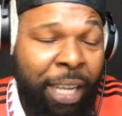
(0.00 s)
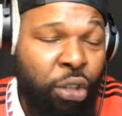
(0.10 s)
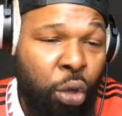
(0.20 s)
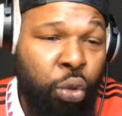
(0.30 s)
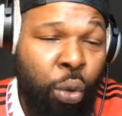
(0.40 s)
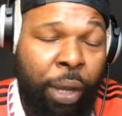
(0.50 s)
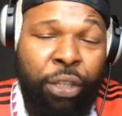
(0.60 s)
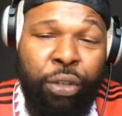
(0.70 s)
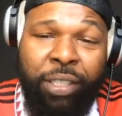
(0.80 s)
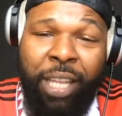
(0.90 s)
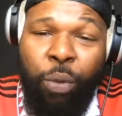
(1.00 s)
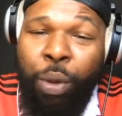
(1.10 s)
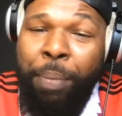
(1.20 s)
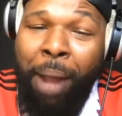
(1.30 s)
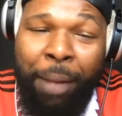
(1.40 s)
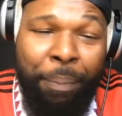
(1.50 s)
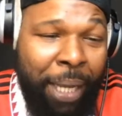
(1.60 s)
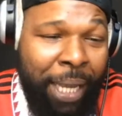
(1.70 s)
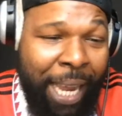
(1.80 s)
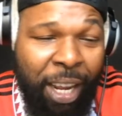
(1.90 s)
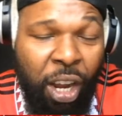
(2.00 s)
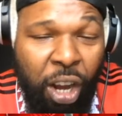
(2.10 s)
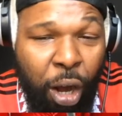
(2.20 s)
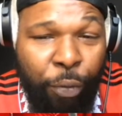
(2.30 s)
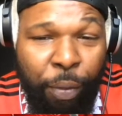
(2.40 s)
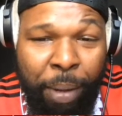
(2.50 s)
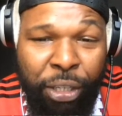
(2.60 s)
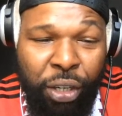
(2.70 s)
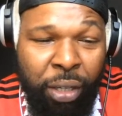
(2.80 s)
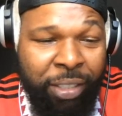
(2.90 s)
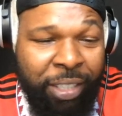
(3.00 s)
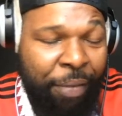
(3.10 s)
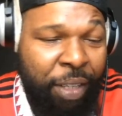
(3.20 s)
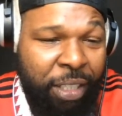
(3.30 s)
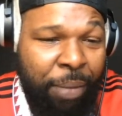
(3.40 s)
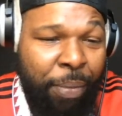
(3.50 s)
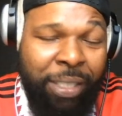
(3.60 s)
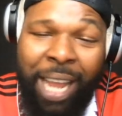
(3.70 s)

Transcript: also interest that we might be getting a confirmation on Xavi Simons